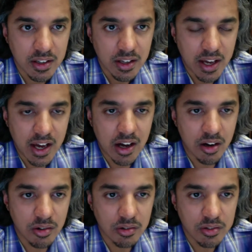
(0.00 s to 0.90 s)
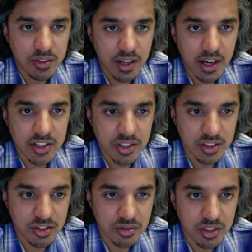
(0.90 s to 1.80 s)
How the Hajj
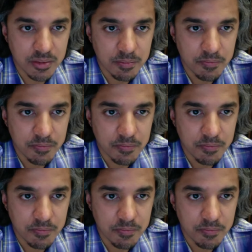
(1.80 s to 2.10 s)
industry,